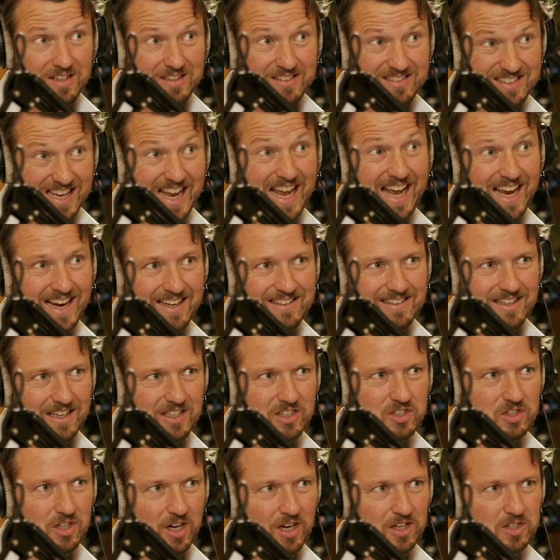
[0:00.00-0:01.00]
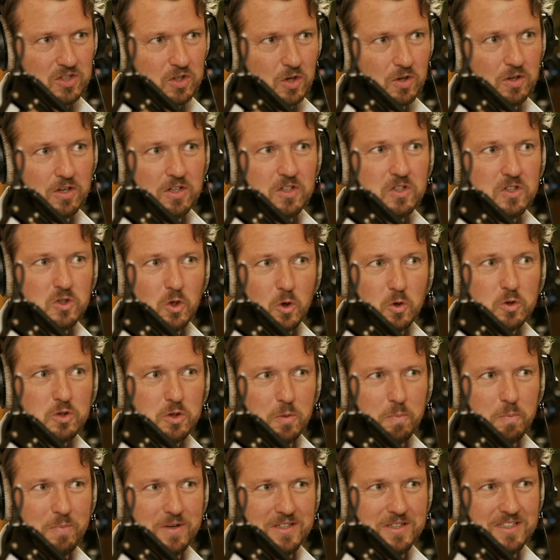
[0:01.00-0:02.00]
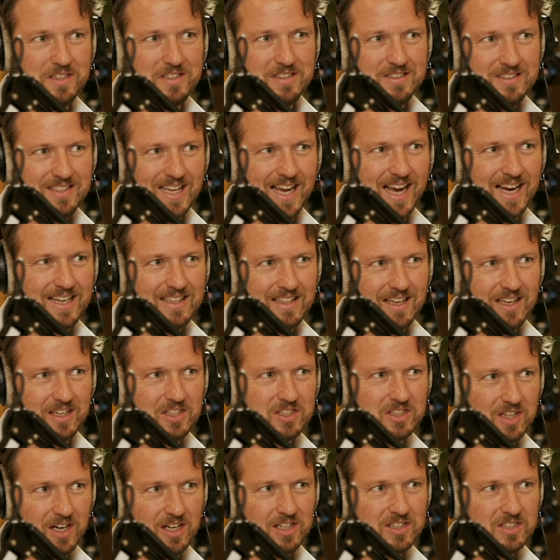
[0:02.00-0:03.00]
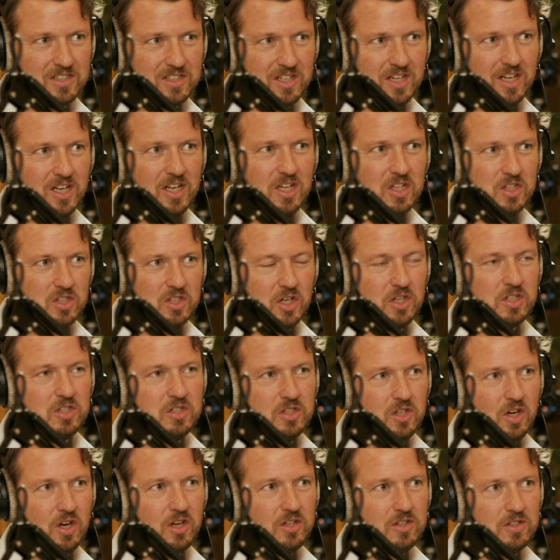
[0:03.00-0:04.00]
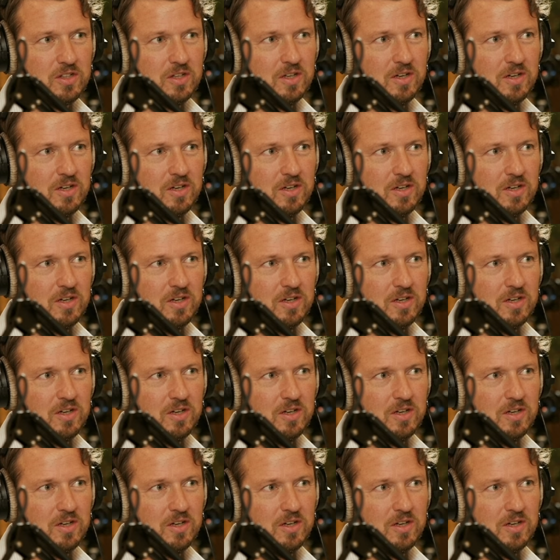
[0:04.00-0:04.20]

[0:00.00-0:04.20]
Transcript: tagged as such or a social business tagged as such does not